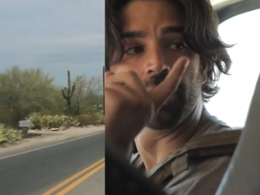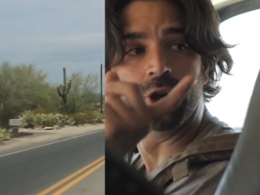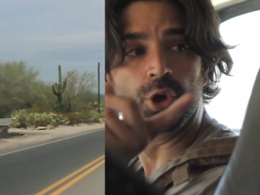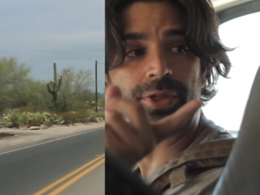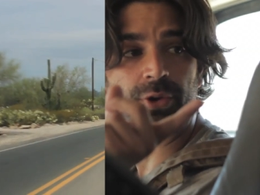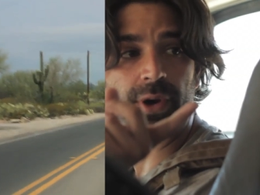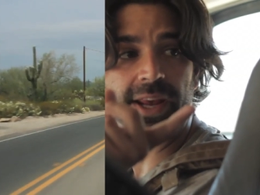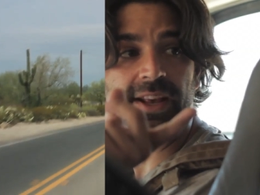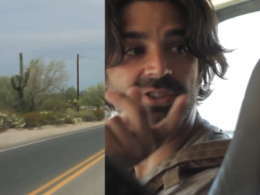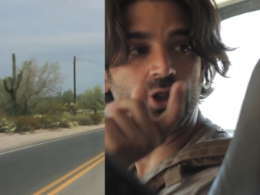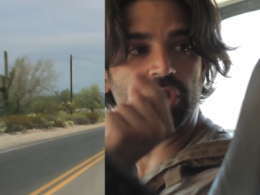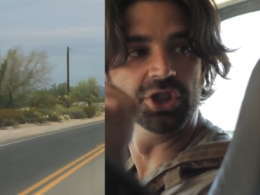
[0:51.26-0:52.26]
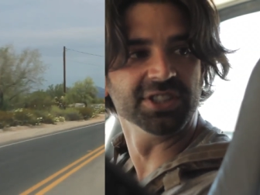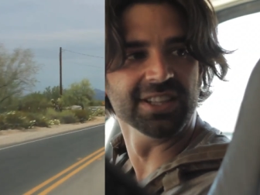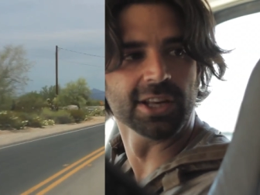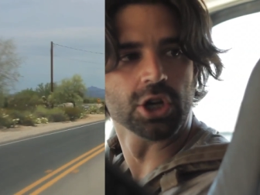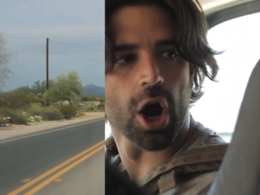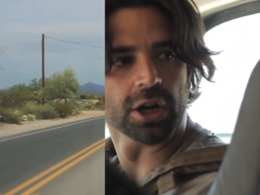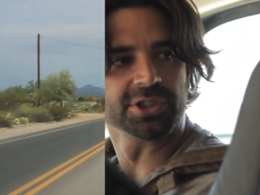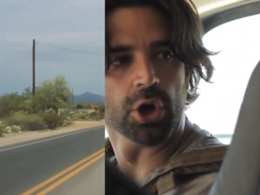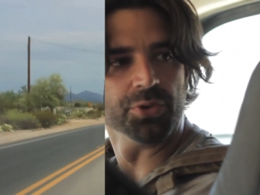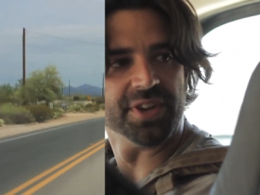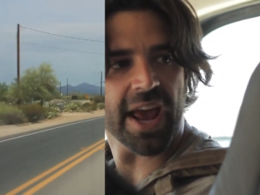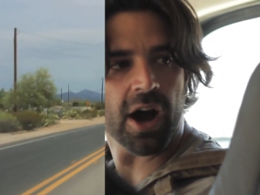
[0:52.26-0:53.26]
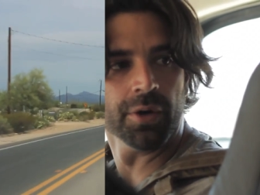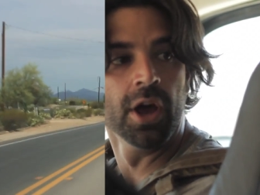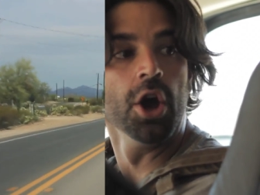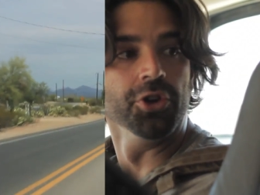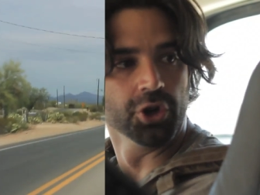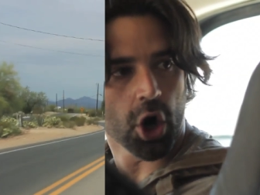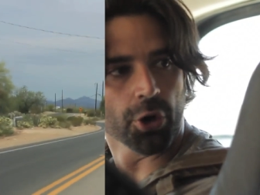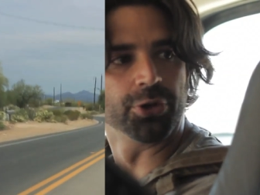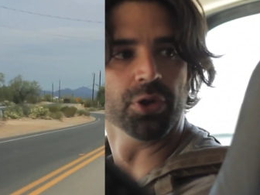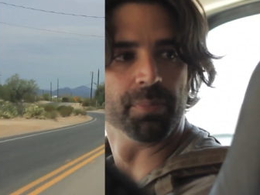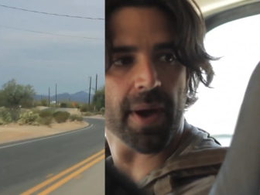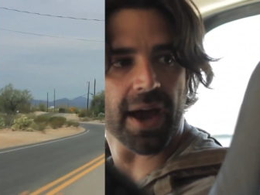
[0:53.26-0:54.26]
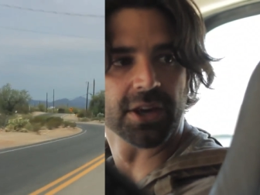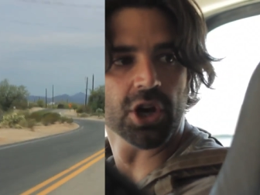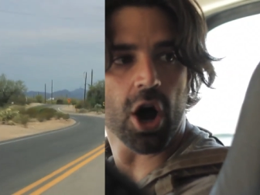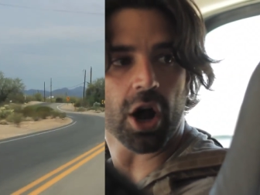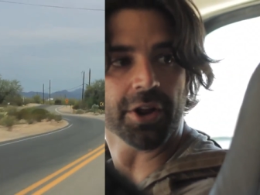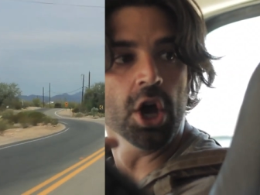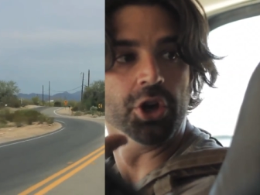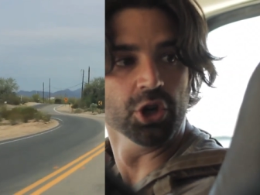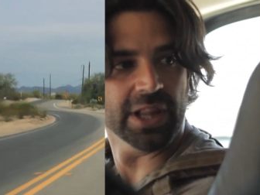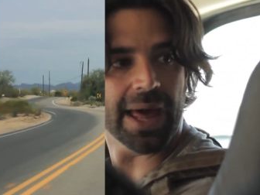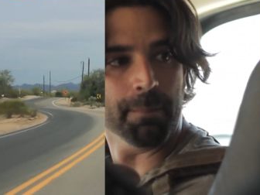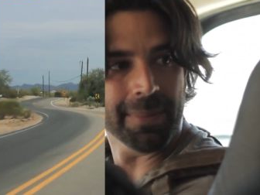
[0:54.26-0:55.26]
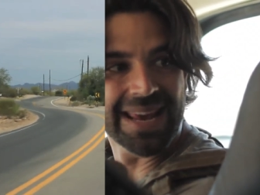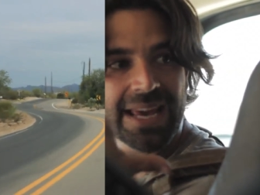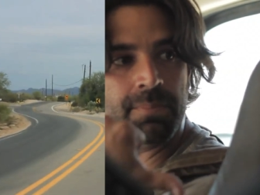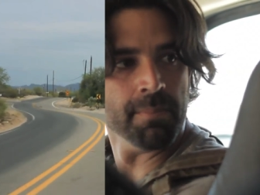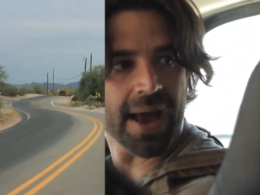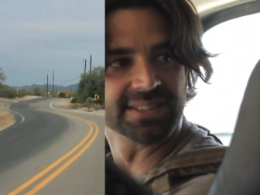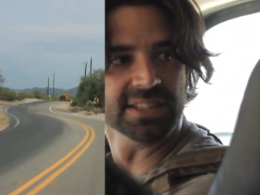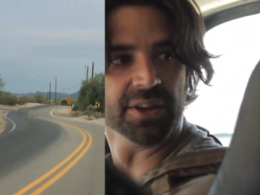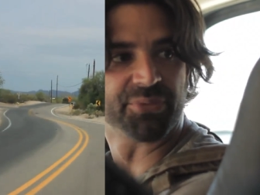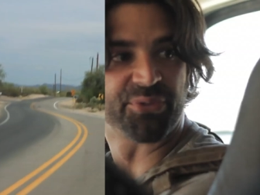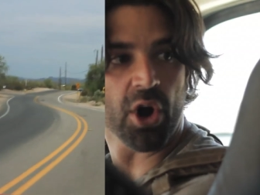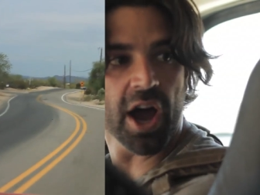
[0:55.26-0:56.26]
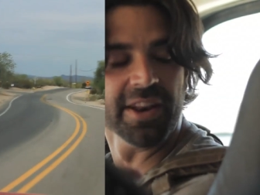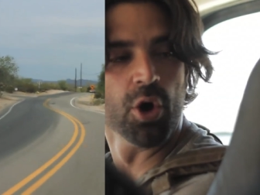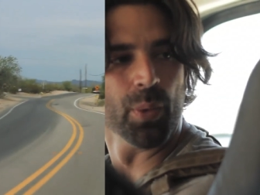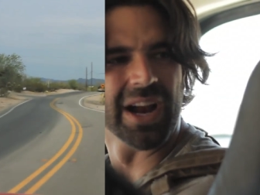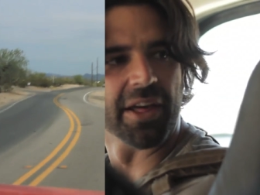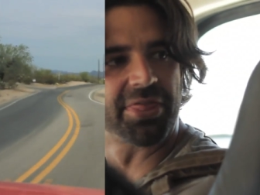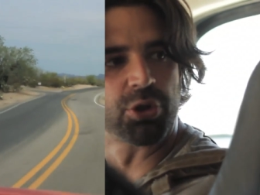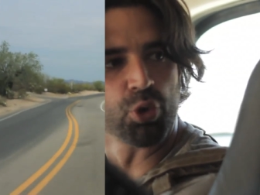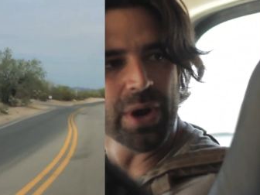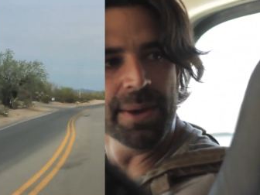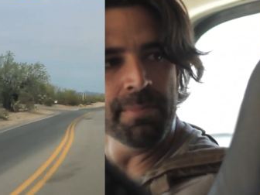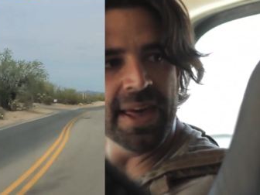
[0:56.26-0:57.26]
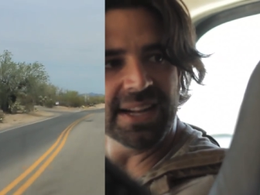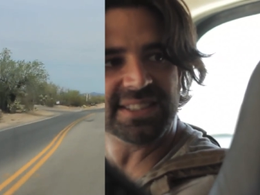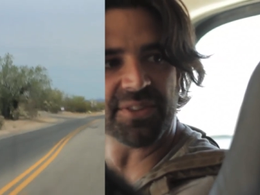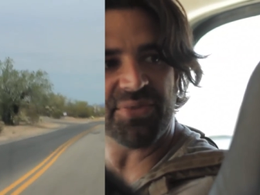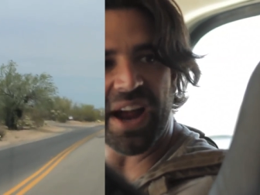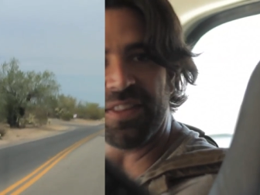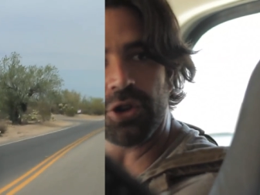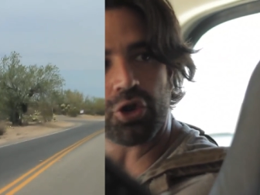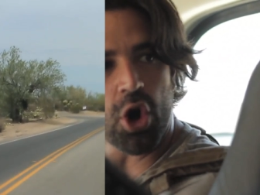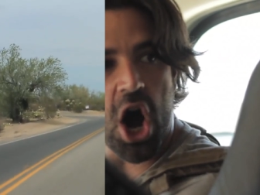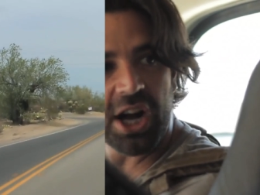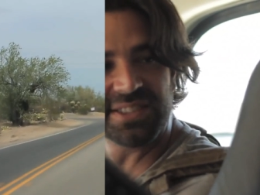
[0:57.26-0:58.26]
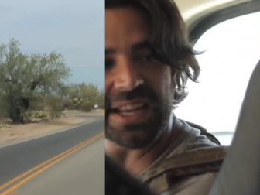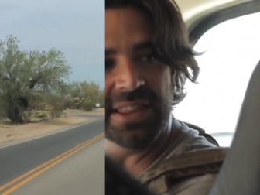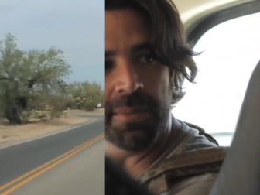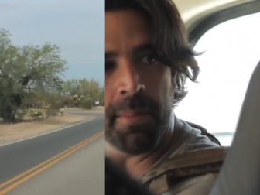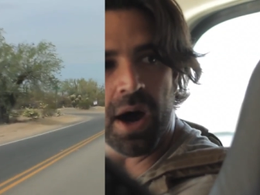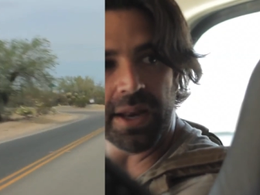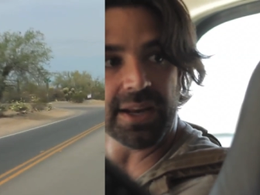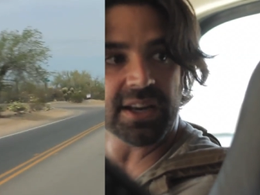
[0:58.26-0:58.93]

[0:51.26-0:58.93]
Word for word: You three, as soon as you see the guards go down, you go through the backyard. You let me and Mex in the front. We got three minutes to find the drugs and the money.